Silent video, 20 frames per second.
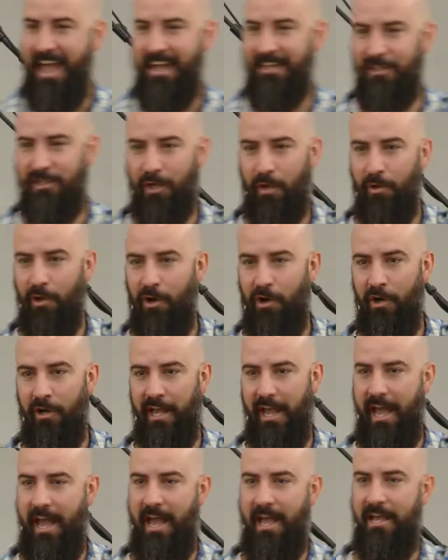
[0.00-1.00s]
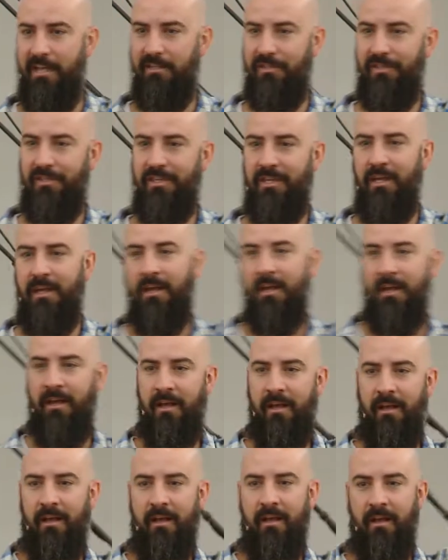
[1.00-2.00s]
and so long as
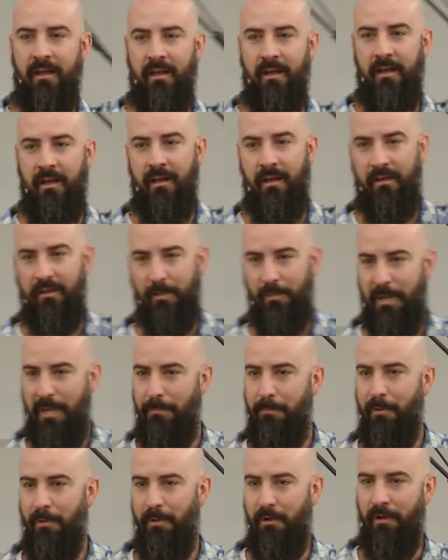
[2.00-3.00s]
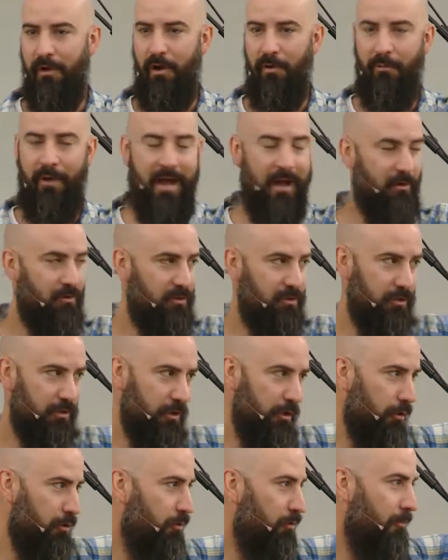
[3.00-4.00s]
the people around
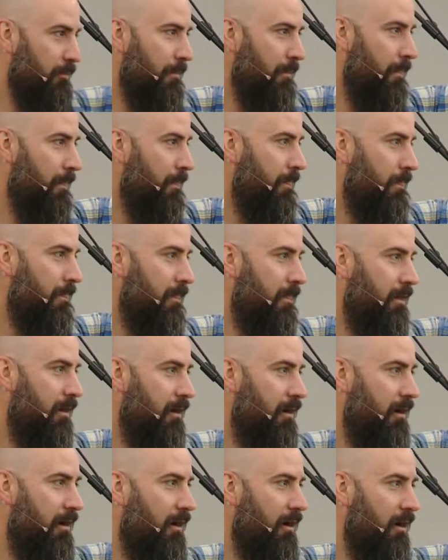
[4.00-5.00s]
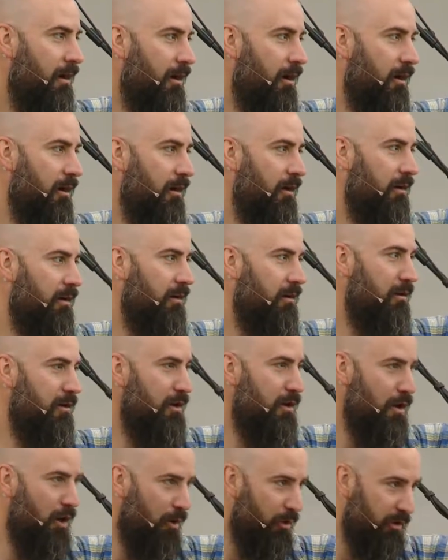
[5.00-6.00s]
you are
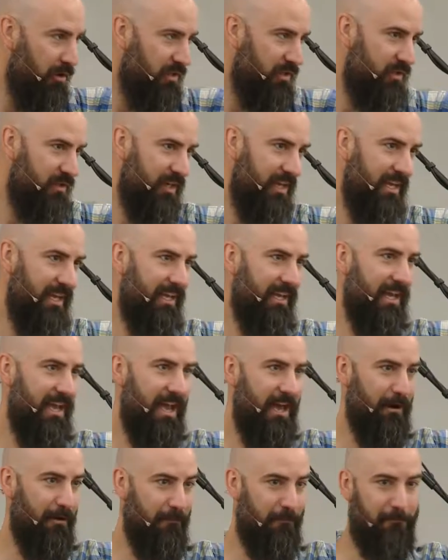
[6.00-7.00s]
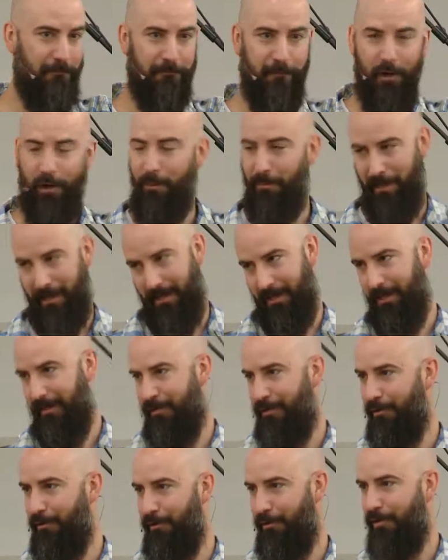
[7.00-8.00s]
noticing and affirming
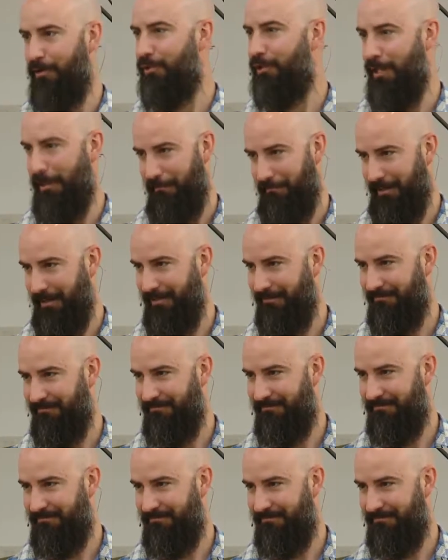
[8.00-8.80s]
your achieving.